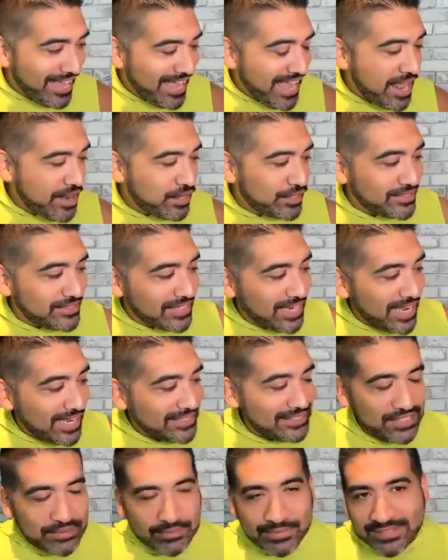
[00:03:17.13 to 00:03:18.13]
And there's a guy
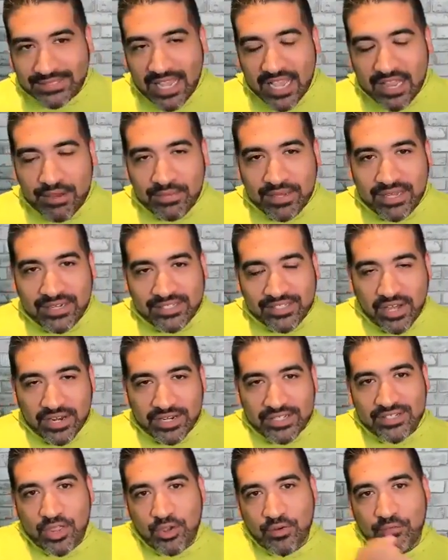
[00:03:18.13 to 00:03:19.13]
sitting beside me and he's got
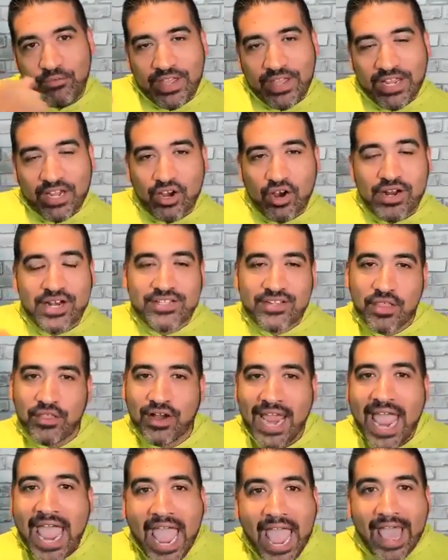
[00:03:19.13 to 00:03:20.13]
his other finger in his other
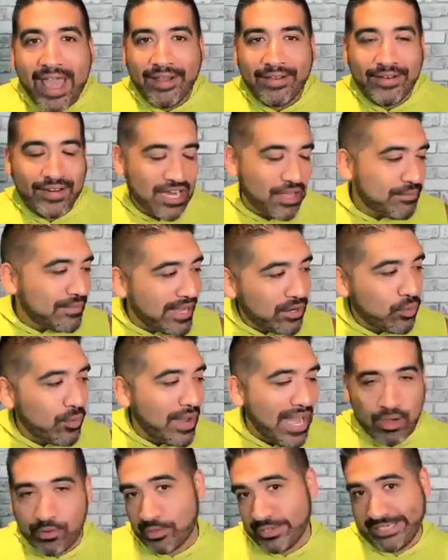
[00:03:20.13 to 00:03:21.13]
hand. And I'm like,
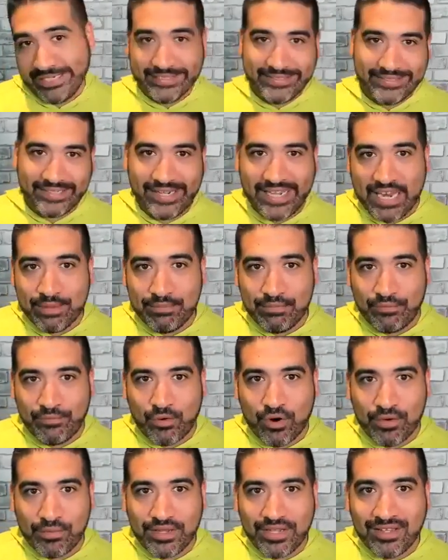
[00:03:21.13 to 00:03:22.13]
wow, well, he's going to get in
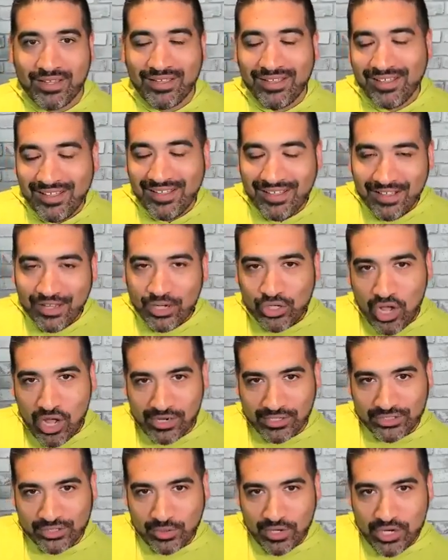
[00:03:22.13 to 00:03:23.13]
before me.
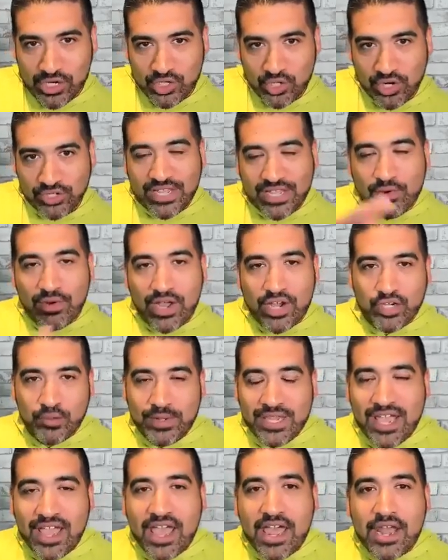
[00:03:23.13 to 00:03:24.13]
Long story short, they rush
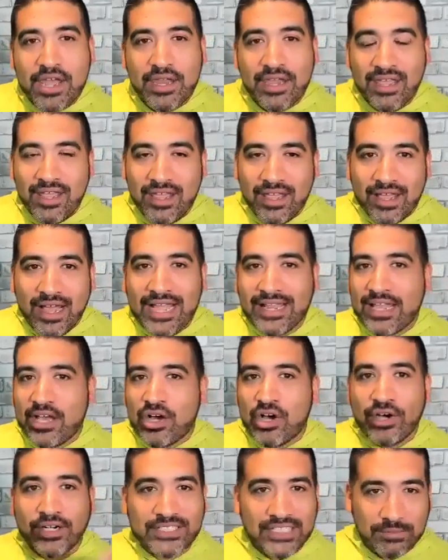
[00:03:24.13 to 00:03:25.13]
me in. I get
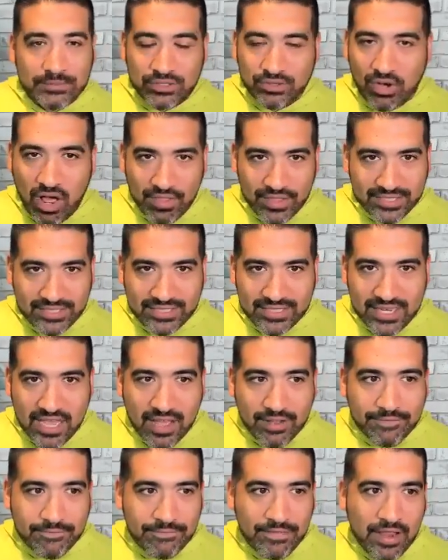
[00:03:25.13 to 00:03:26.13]
hooked up to all this
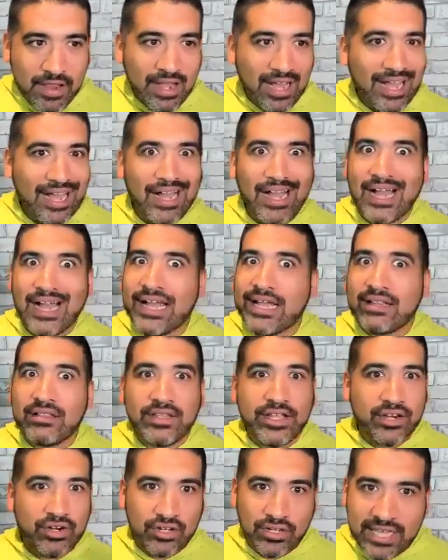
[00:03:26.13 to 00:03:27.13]
stuff. I
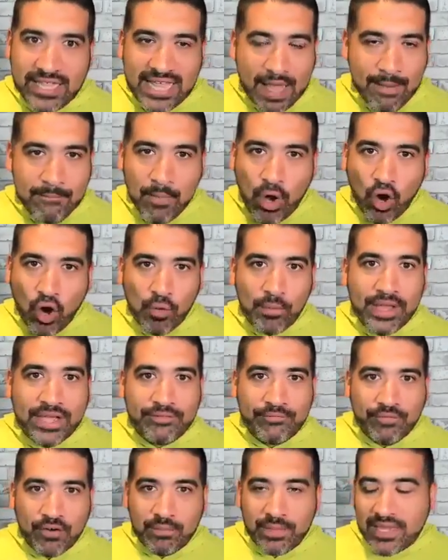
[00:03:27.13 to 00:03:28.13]
literally, that
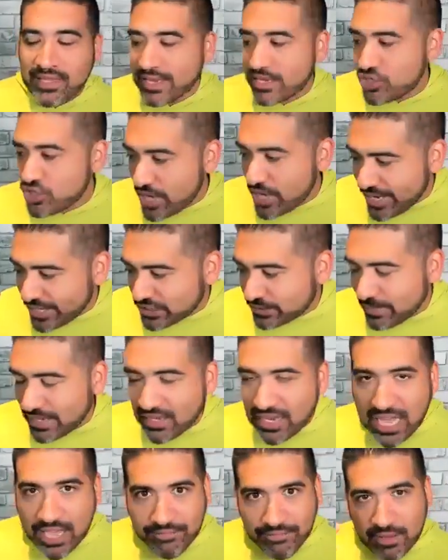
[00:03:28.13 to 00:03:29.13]
moment for me, like changed my
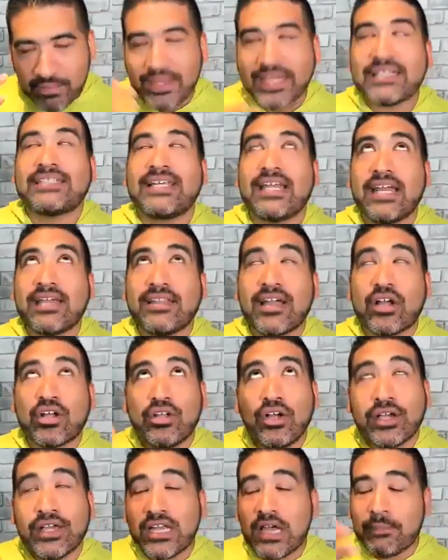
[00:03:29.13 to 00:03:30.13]
life. I'm like sitting there
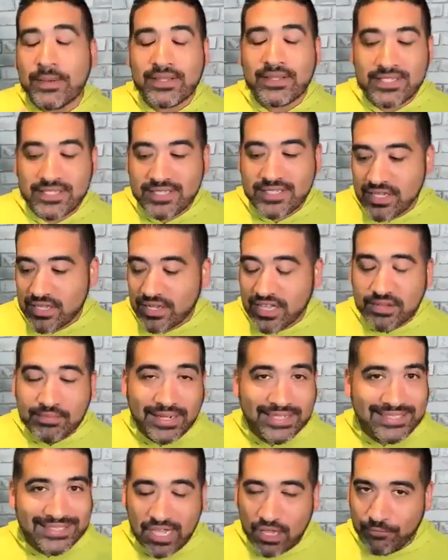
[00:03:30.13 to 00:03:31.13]
looking up in the ceiling.
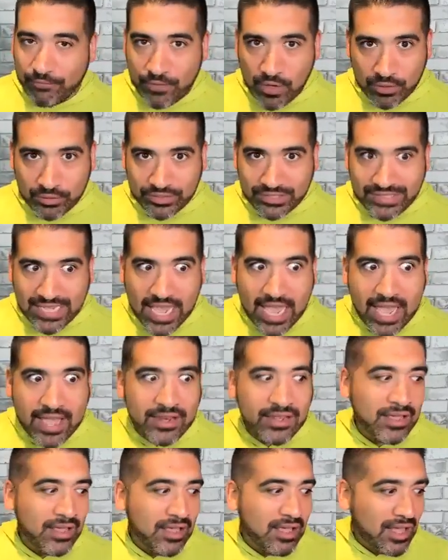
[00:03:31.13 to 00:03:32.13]
My cell phone's dead.
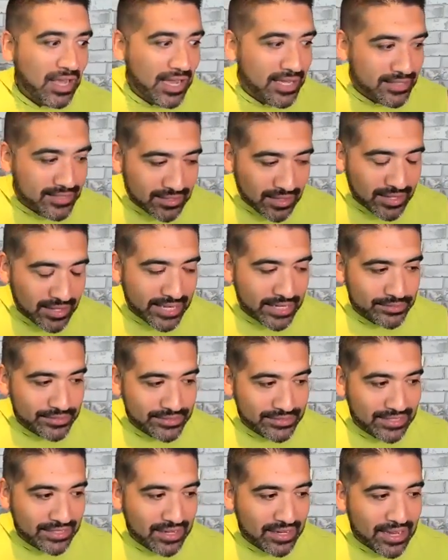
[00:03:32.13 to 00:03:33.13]
I thought I
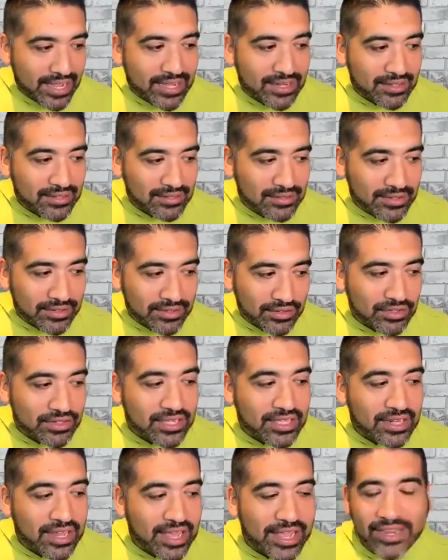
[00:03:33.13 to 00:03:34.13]
was going to like
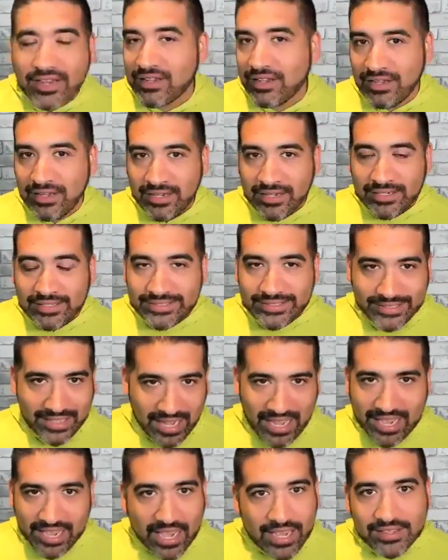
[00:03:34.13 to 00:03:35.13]
literally like
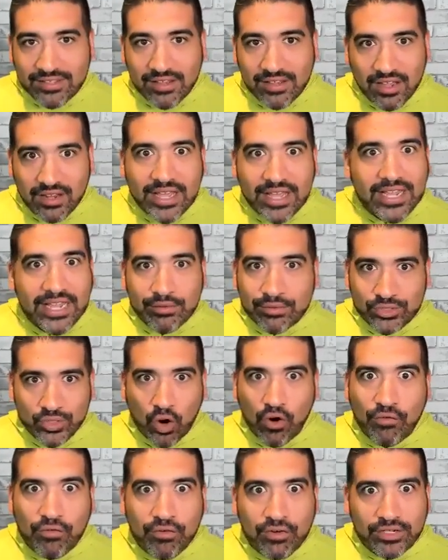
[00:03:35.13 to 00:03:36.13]
die. I thought like it was
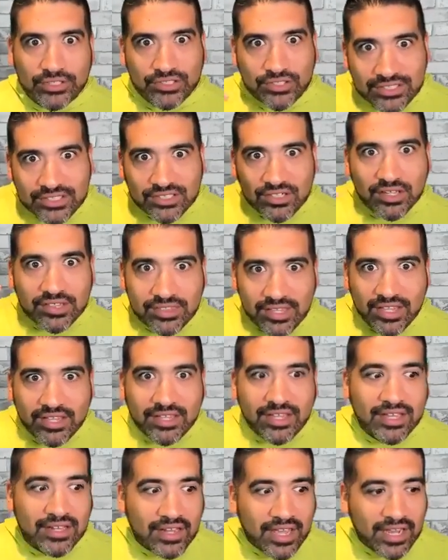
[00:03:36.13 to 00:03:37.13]
over. So I started
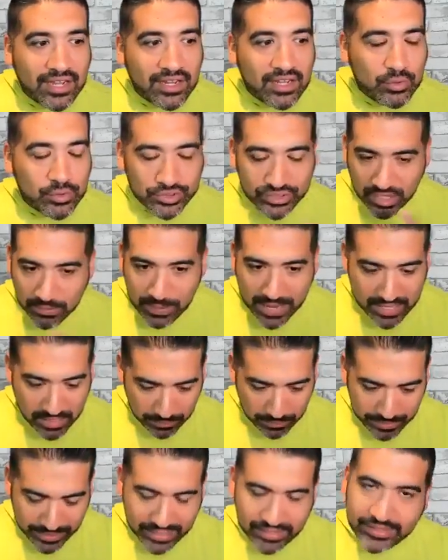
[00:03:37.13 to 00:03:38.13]
thinking like, who's going to pay the
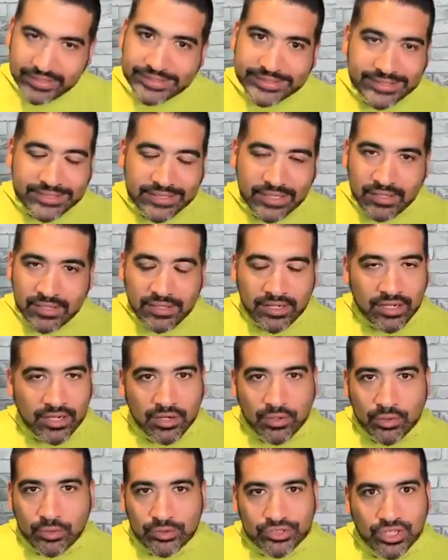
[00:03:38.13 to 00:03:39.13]
bills? You
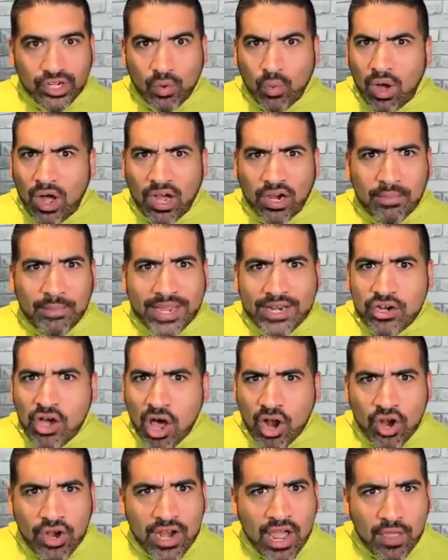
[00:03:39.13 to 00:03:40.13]
know, who's going to walk my
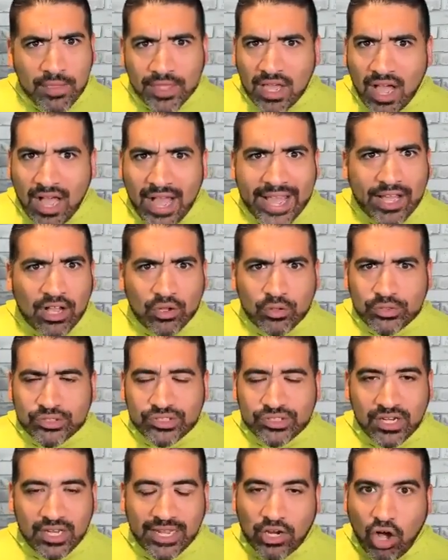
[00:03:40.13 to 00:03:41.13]
daughter down the aisle? Who's
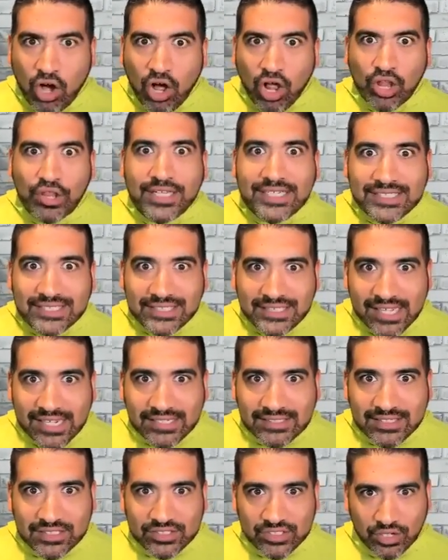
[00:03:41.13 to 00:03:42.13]
going to, like, all these
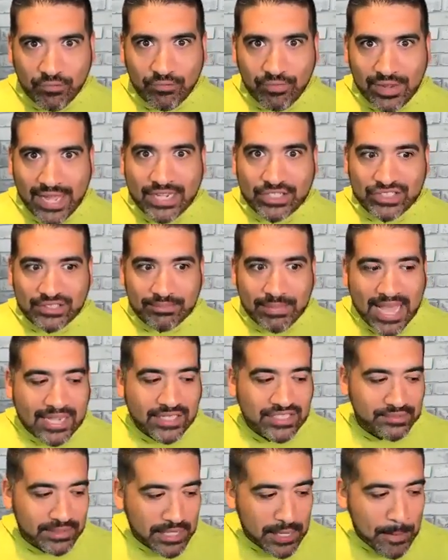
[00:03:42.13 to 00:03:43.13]
things that start flashing back
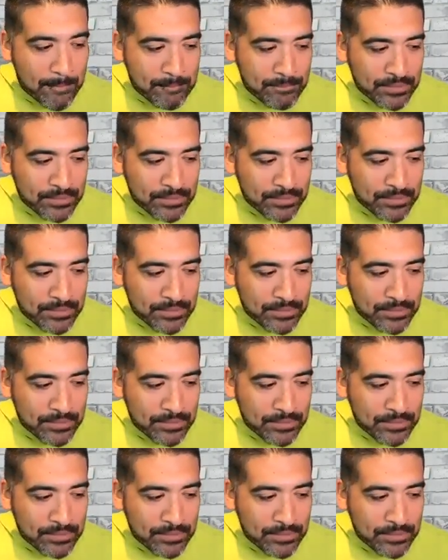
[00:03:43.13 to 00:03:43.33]
to me.